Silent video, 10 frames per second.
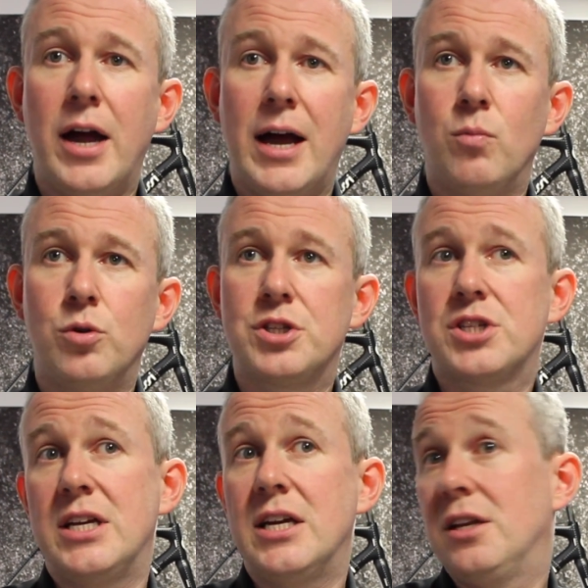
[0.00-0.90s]
and would
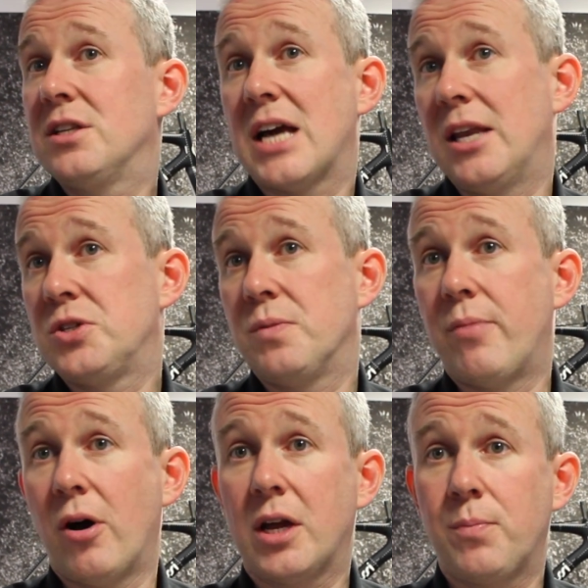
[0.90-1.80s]
see an
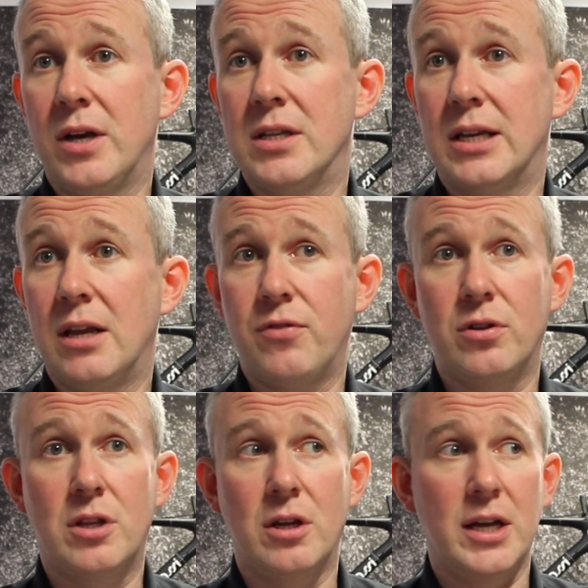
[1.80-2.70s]
intelligent bike being
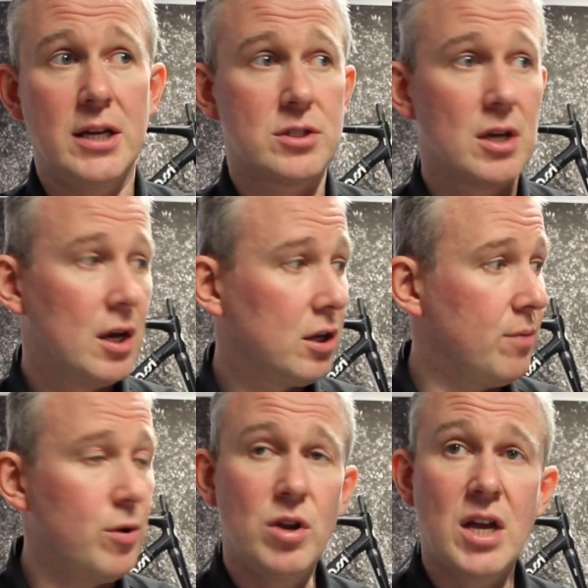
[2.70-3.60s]
delivered that is
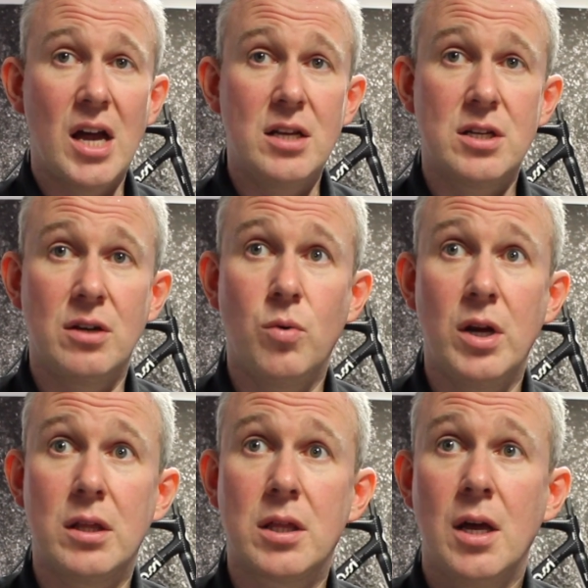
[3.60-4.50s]
communicating
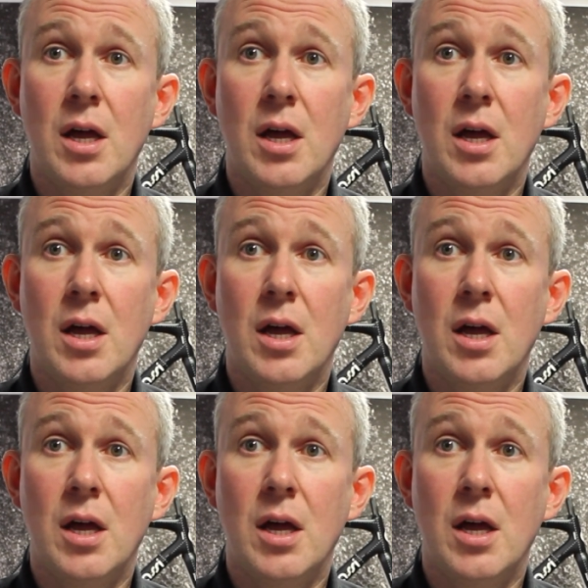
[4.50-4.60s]
with